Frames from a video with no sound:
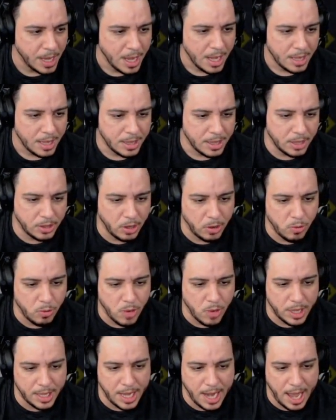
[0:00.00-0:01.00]
The third
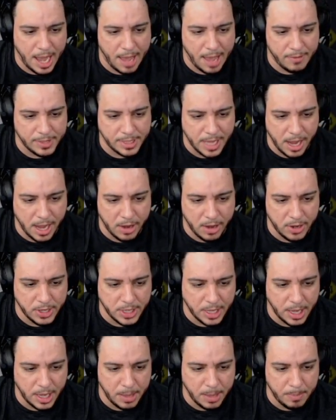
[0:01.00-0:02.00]
one that I have is the
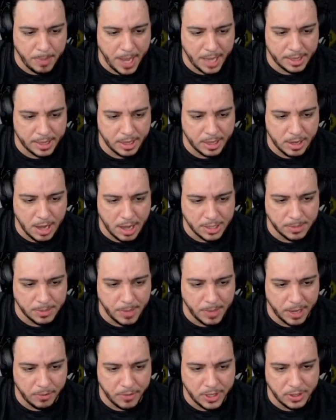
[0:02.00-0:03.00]
Energy Impact, the
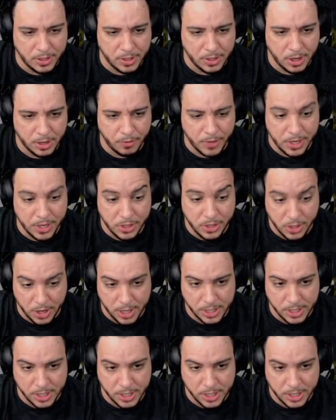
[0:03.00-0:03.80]
Cosmic Recharge